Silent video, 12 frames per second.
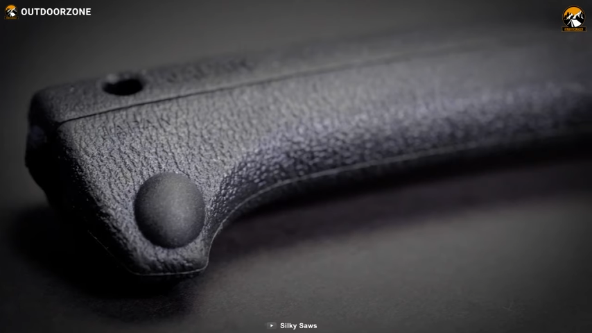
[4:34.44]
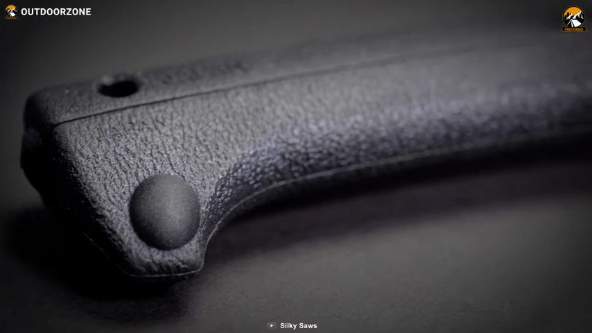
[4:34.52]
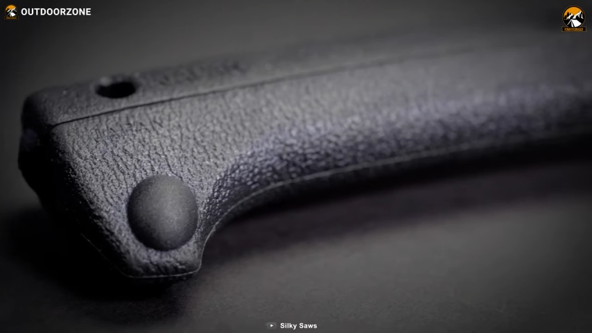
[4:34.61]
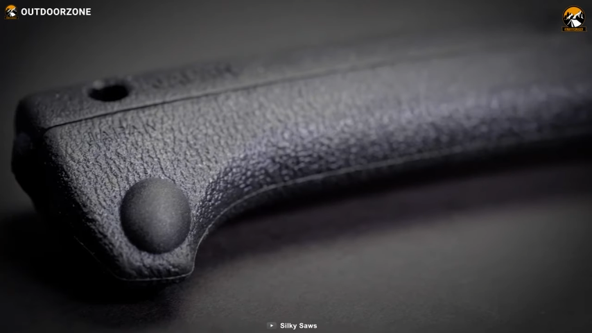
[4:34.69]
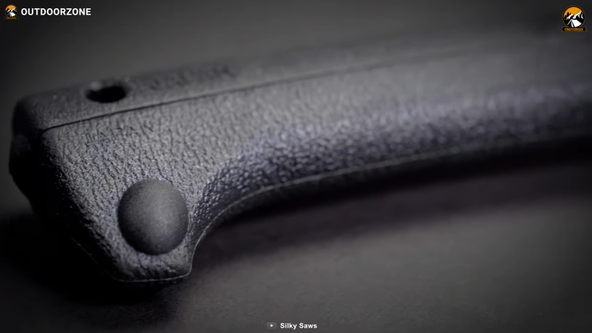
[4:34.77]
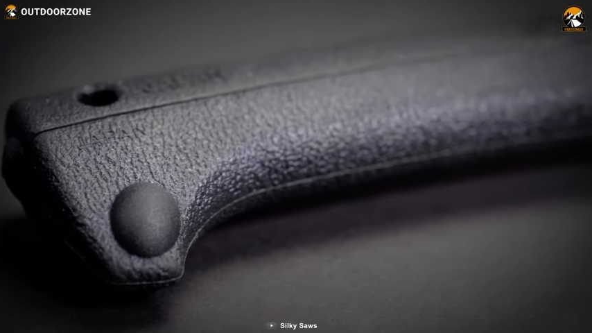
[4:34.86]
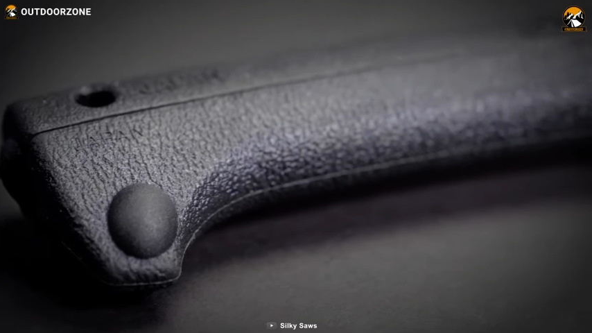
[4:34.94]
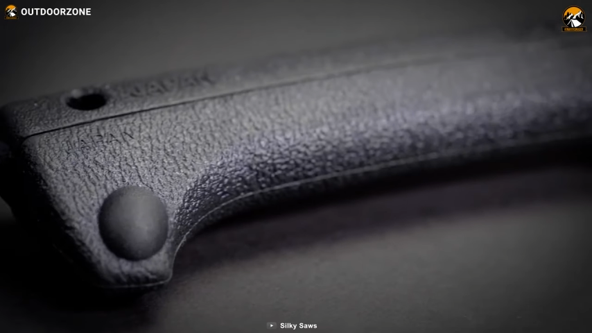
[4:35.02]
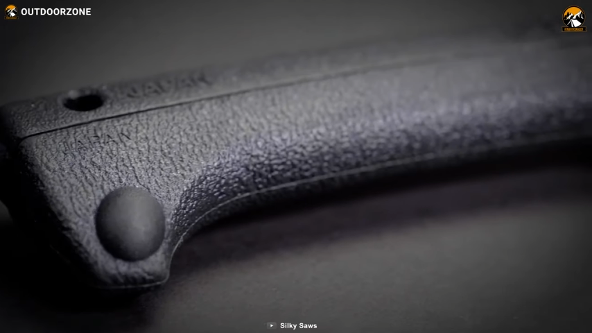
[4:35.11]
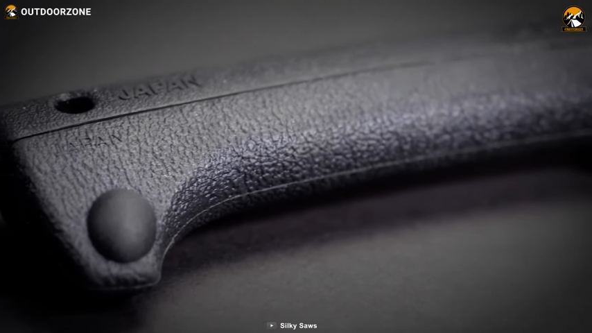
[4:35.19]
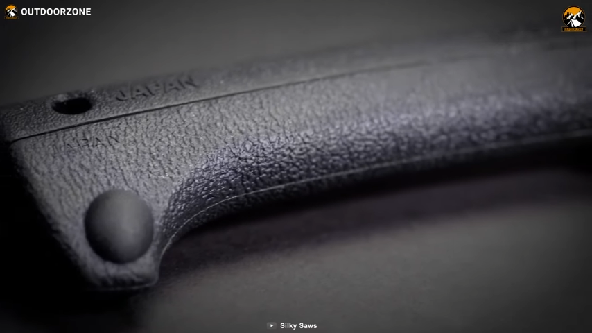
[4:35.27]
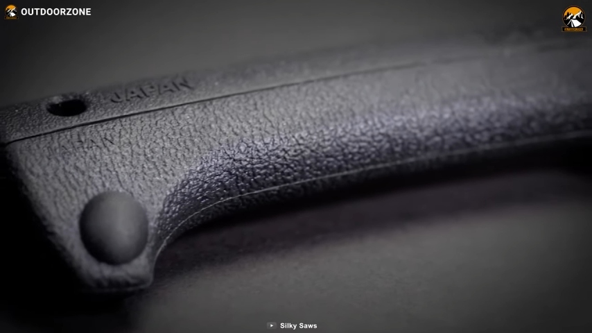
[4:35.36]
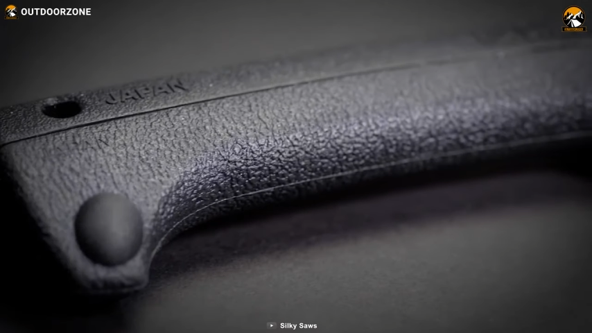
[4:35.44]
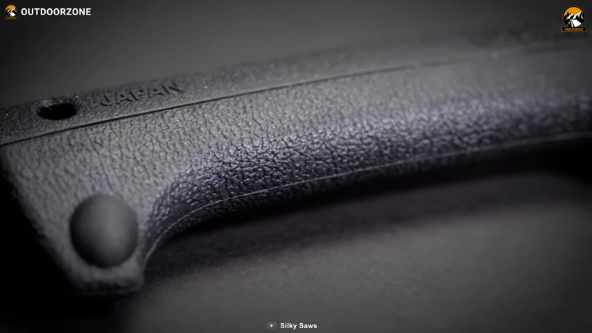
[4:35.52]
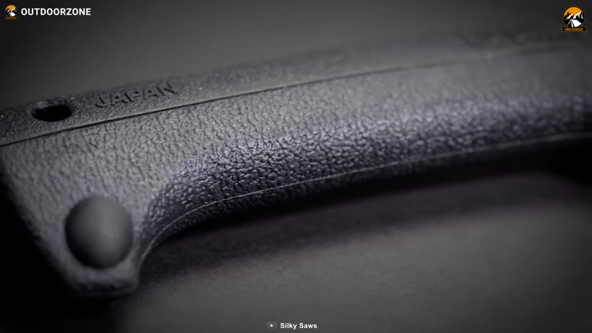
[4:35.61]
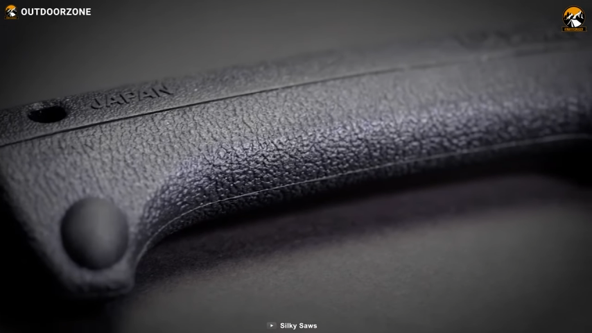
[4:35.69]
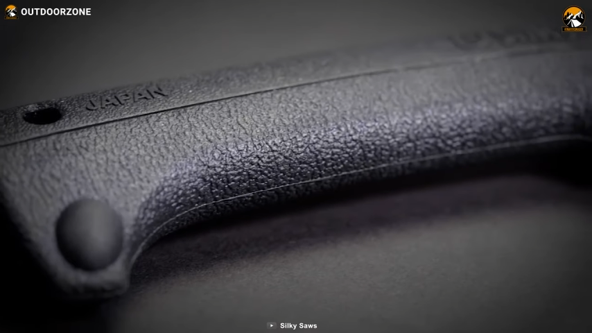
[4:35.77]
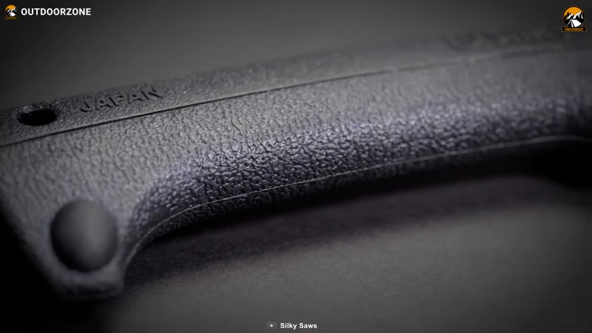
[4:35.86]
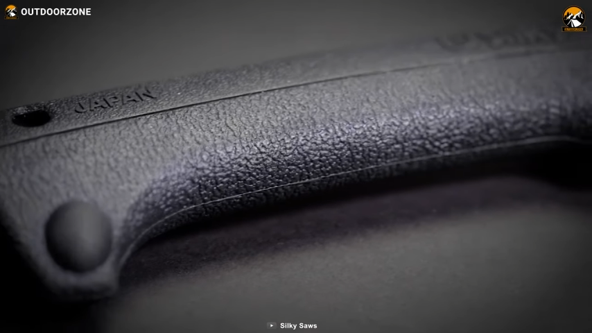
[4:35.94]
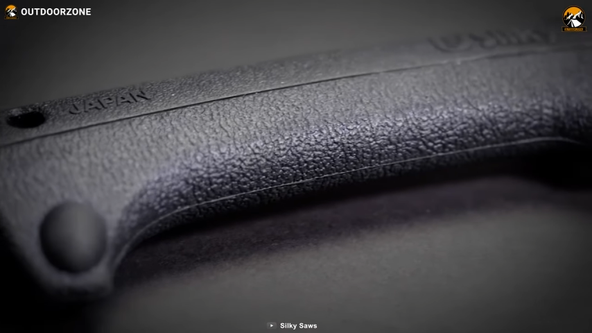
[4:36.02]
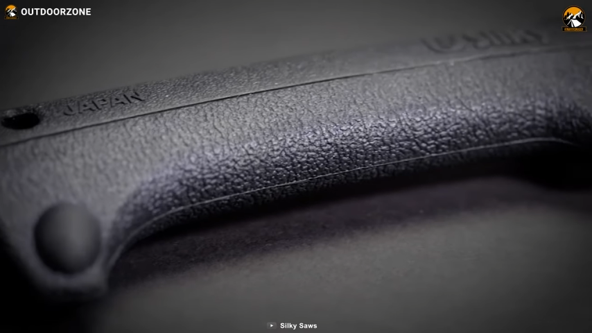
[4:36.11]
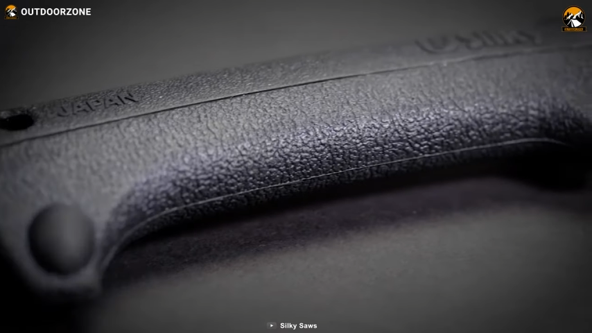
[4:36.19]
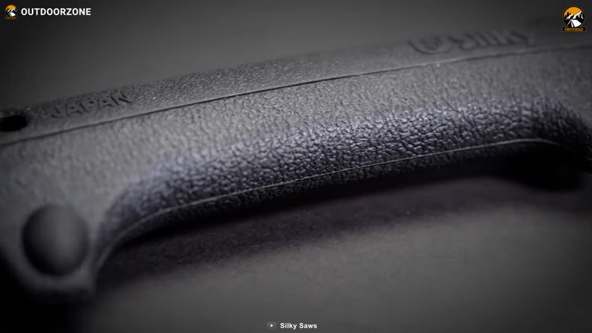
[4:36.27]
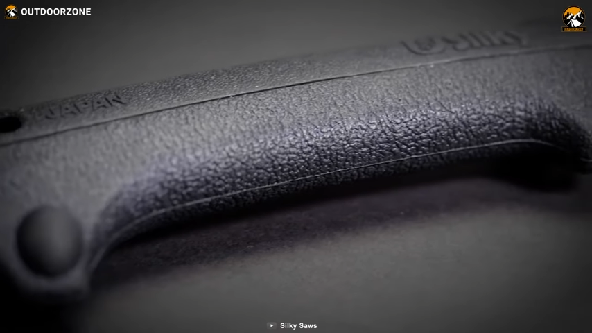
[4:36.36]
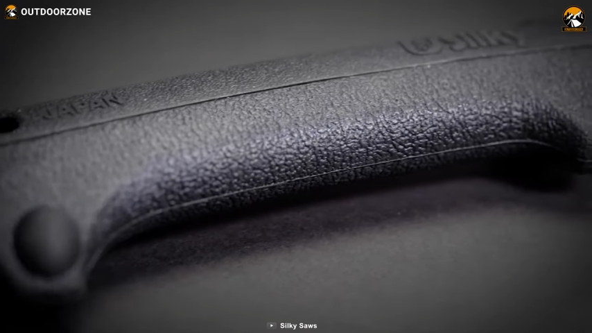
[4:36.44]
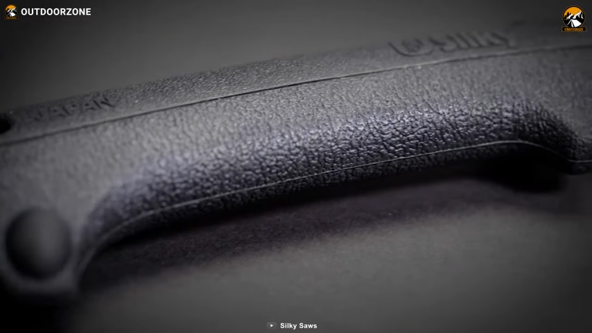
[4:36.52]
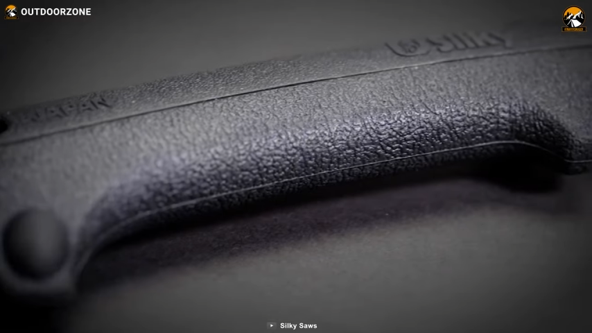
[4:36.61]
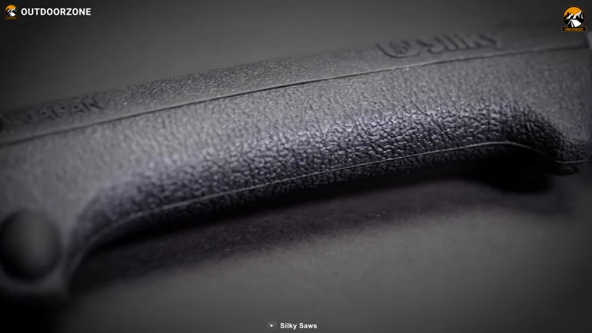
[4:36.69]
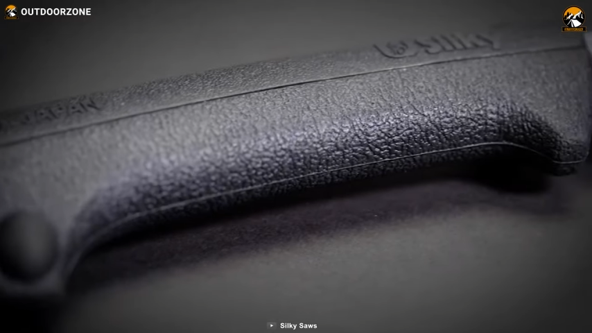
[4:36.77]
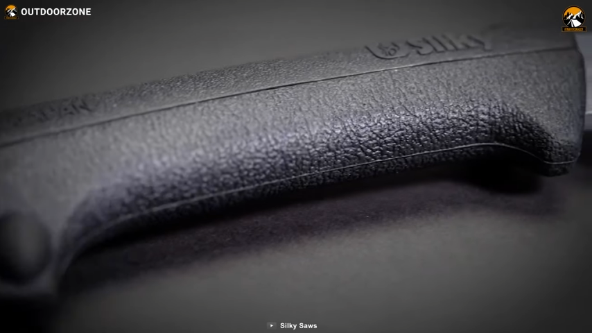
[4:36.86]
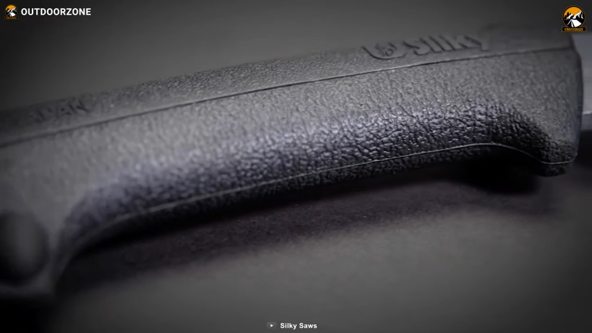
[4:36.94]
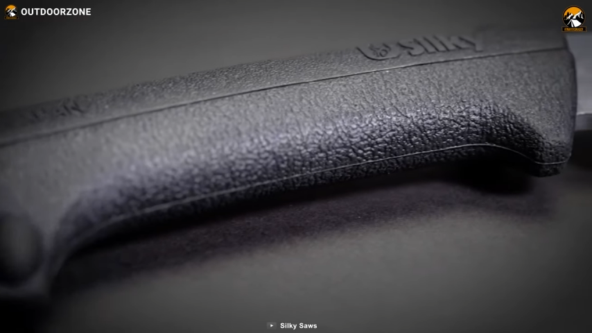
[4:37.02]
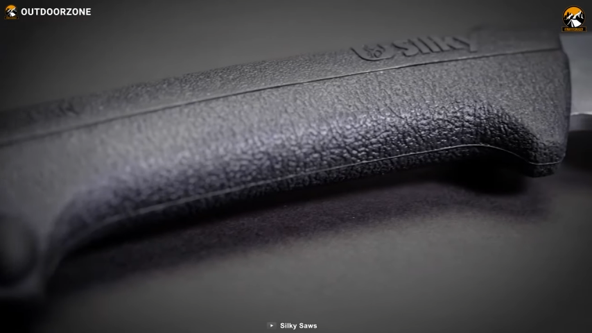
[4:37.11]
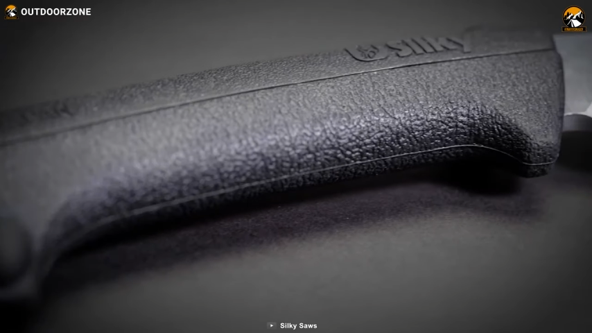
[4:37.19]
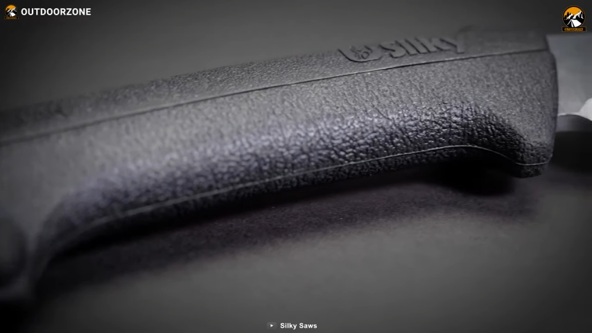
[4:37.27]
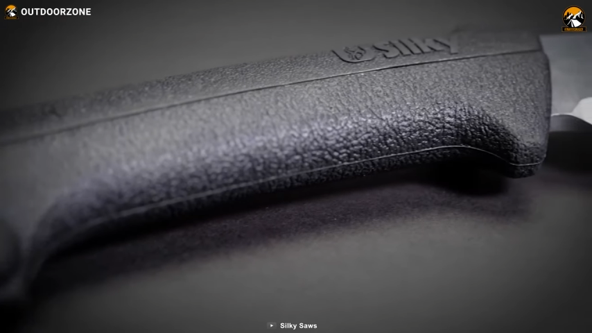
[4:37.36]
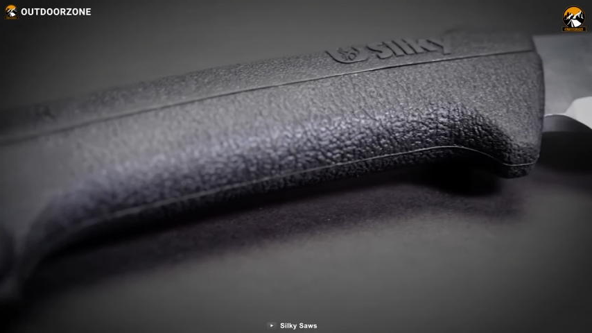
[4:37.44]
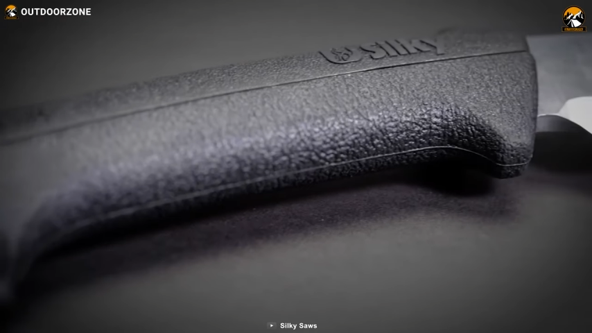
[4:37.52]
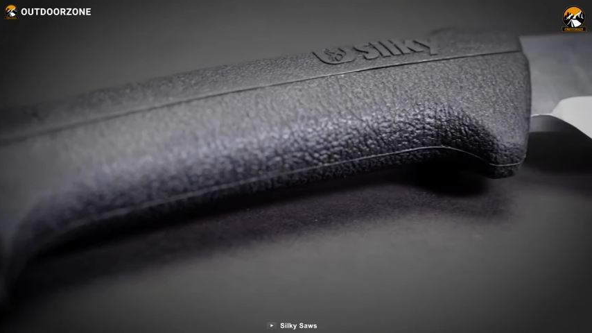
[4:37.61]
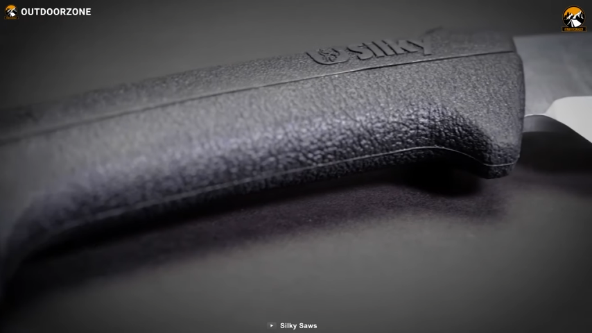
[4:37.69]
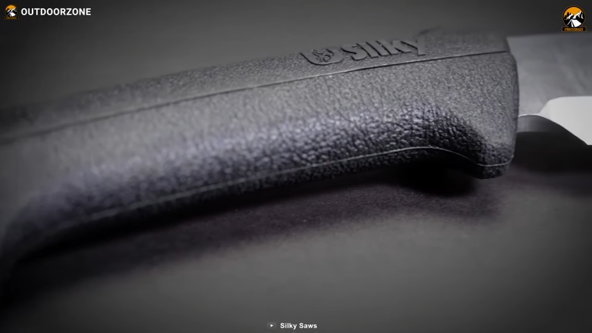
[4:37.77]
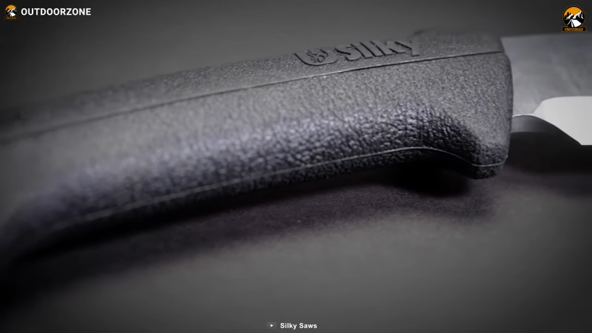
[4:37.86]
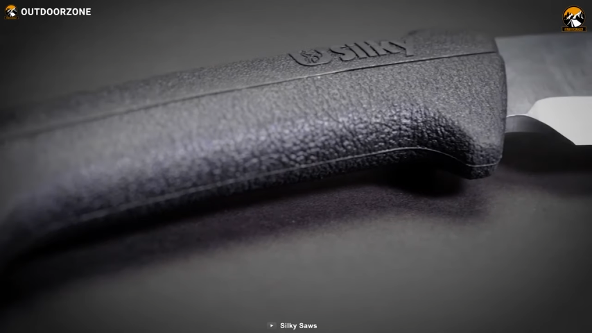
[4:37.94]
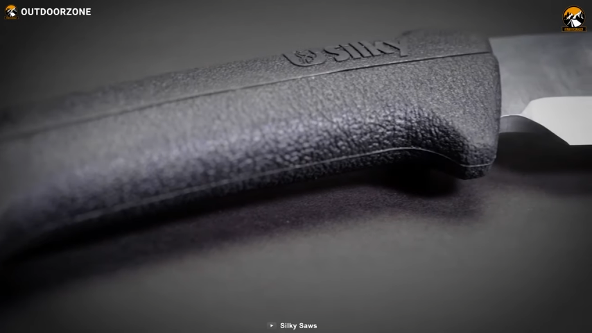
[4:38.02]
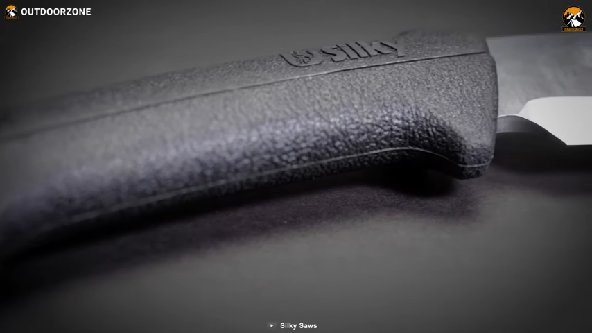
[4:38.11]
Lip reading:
No face is visible, so there are no lips to read.